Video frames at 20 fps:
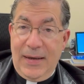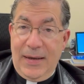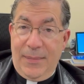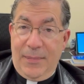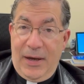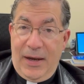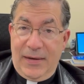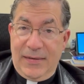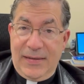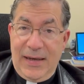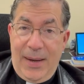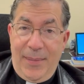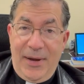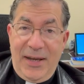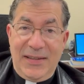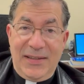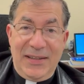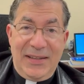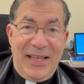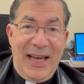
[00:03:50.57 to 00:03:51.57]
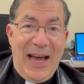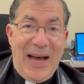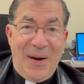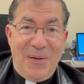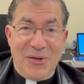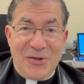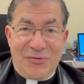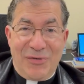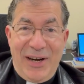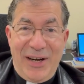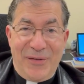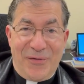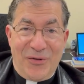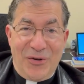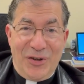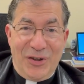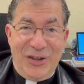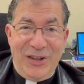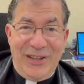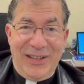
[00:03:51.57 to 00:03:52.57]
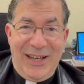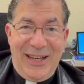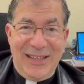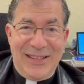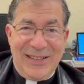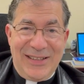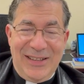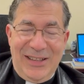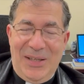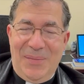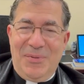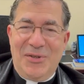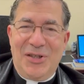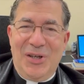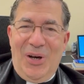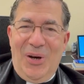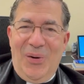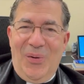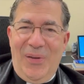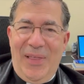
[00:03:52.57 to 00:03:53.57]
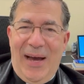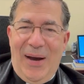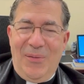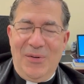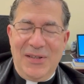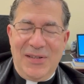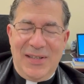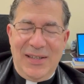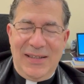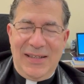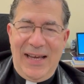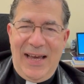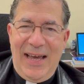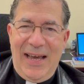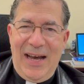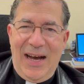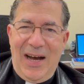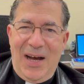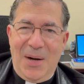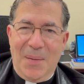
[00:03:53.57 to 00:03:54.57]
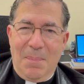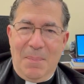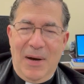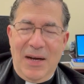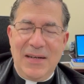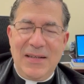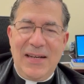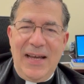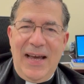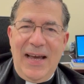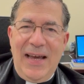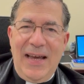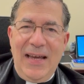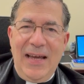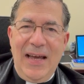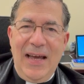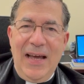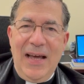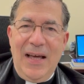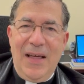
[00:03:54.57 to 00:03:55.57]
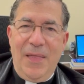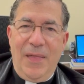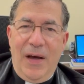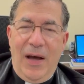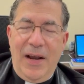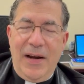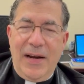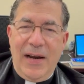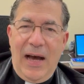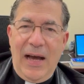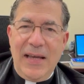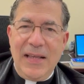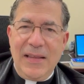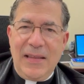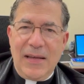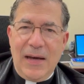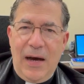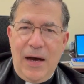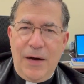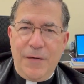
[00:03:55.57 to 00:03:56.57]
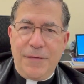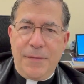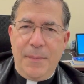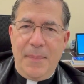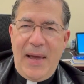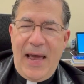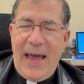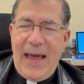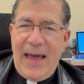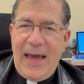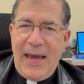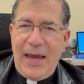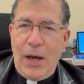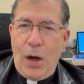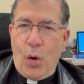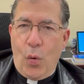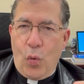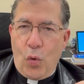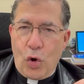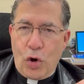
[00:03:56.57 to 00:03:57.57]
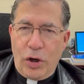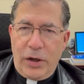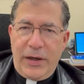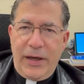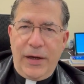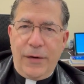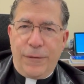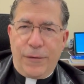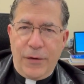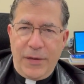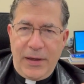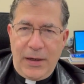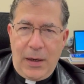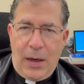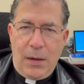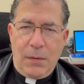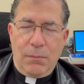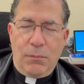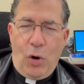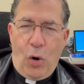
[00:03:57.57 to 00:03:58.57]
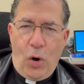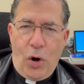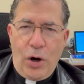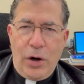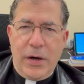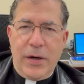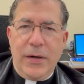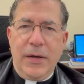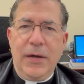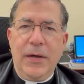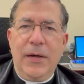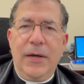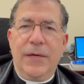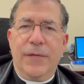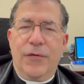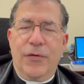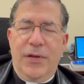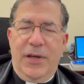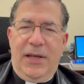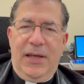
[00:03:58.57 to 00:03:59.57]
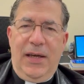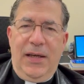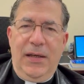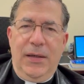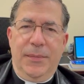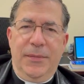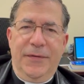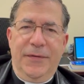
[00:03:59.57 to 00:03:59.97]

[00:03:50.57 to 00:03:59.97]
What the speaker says: By the time I did that, I was ready for a good night's sleep. So that was the day on Monday, the 9th of May, working for the unborn, for the kingdom